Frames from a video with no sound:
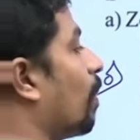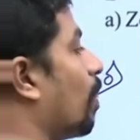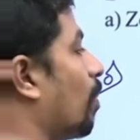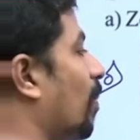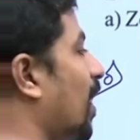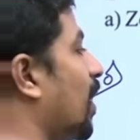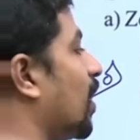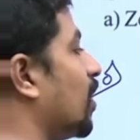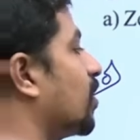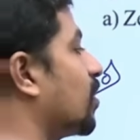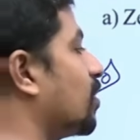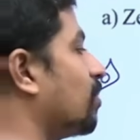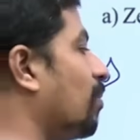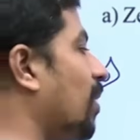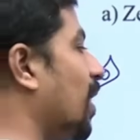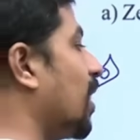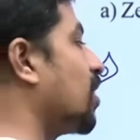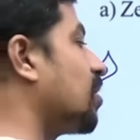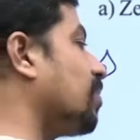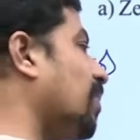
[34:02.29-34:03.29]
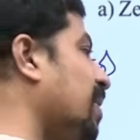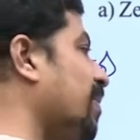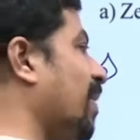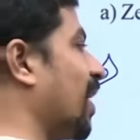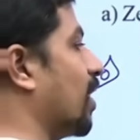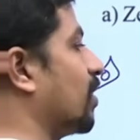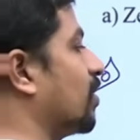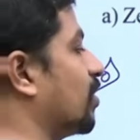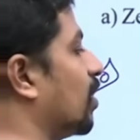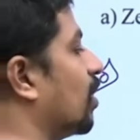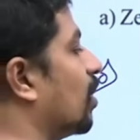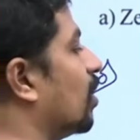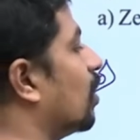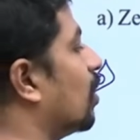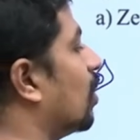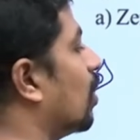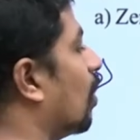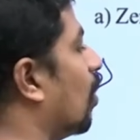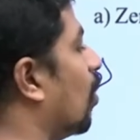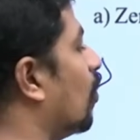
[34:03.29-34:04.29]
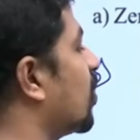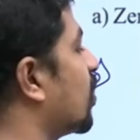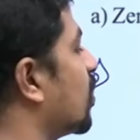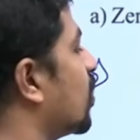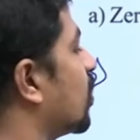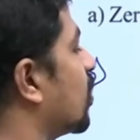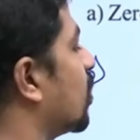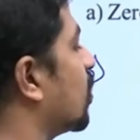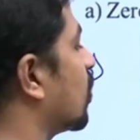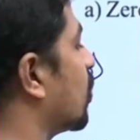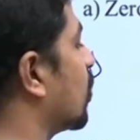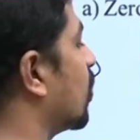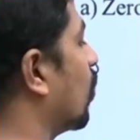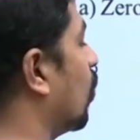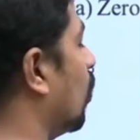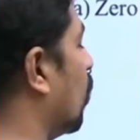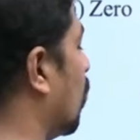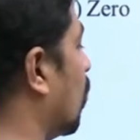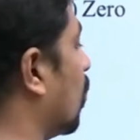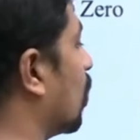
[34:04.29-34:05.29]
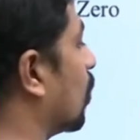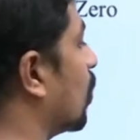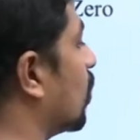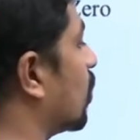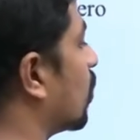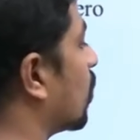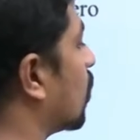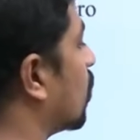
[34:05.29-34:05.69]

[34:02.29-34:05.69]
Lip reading: minus by minus. How much this is? 0, this is